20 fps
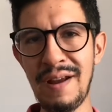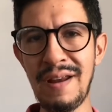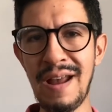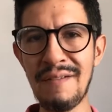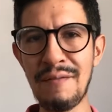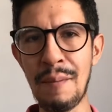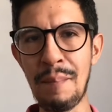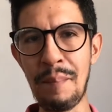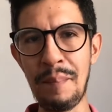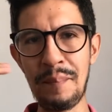You
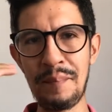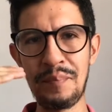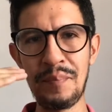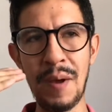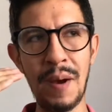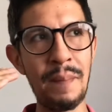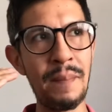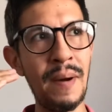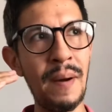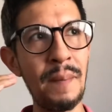have
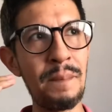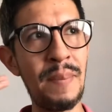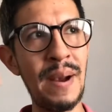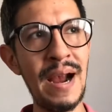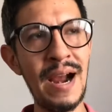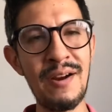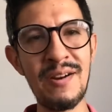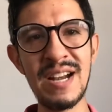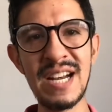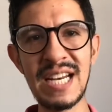a
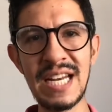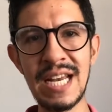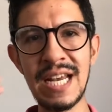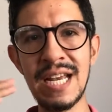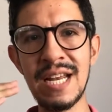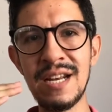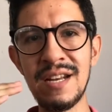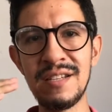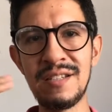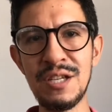
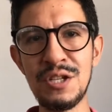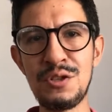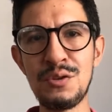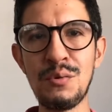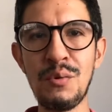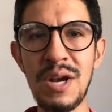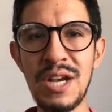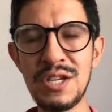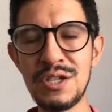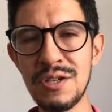parent-kid
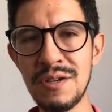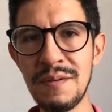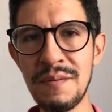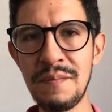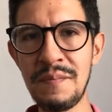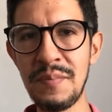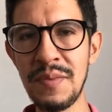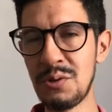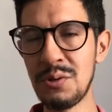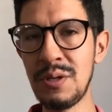situation.
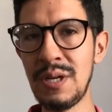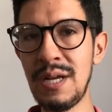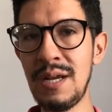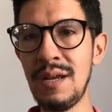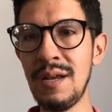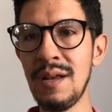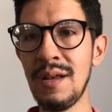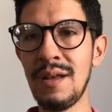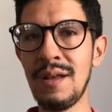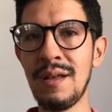
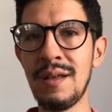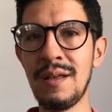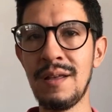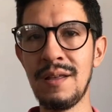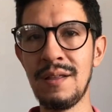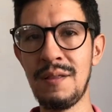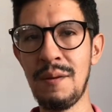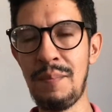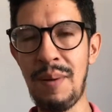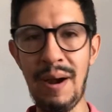Usually
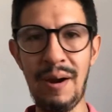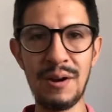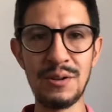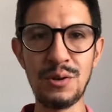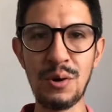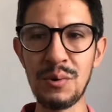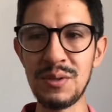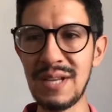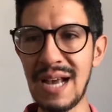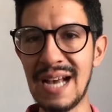the parent's
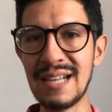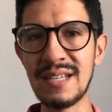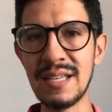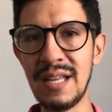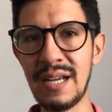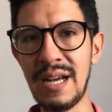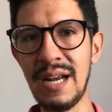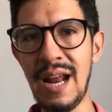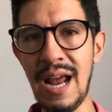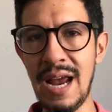always asking the
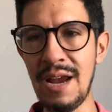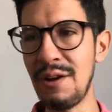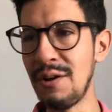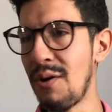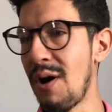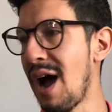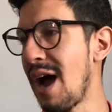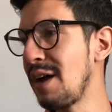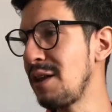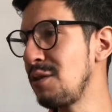kid, hey,
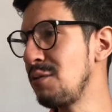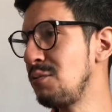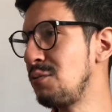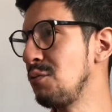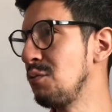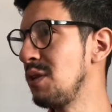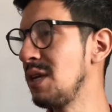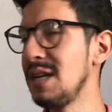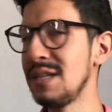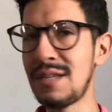how do you
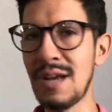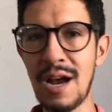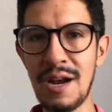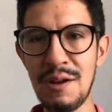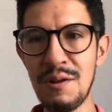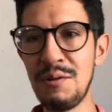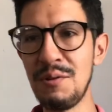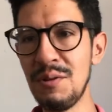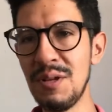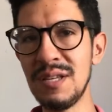do this? How do
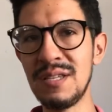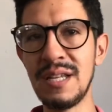you do this?